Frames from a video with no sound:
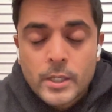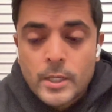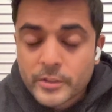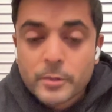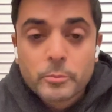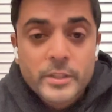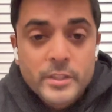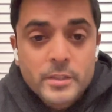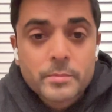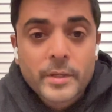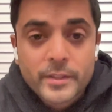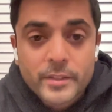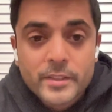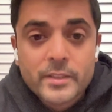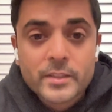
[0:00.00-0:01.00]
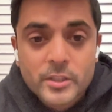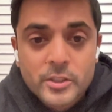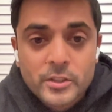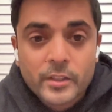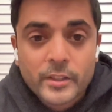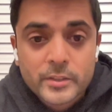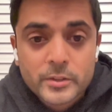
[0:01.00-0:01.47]
And so then we just made the
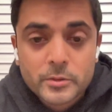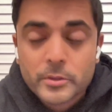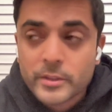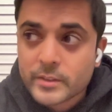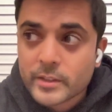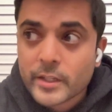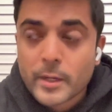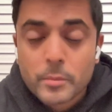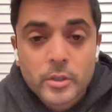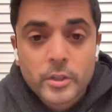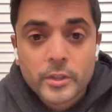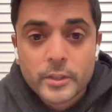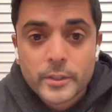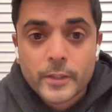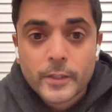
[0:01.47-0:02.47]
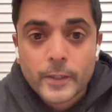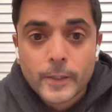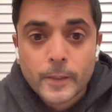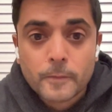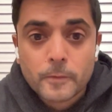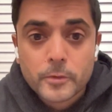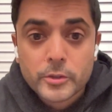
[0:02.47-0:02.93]
decision, like as soon as the neighborhood
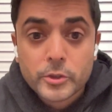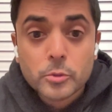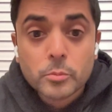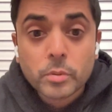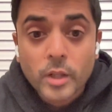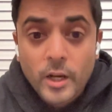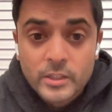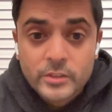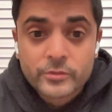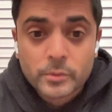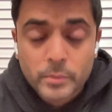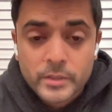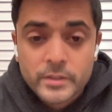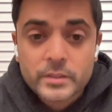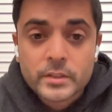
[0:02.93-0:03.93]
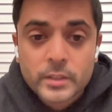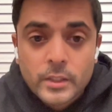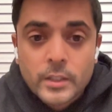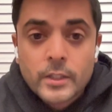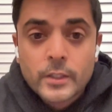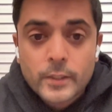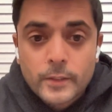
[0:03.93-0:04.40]
2 blocks from us,
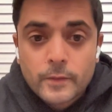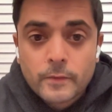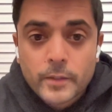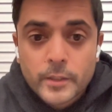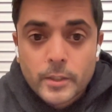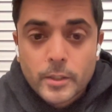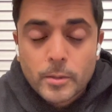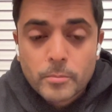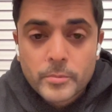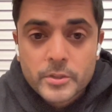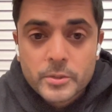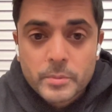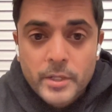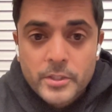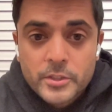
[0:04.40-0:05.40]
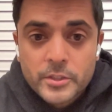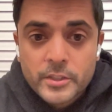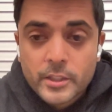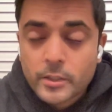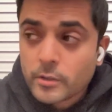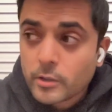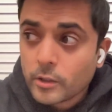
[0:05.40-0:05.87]
like there's a major
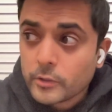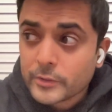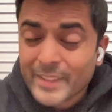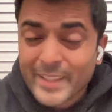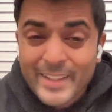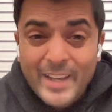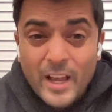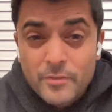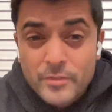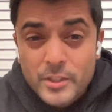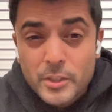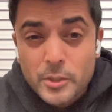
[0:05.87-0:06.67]
street called Lake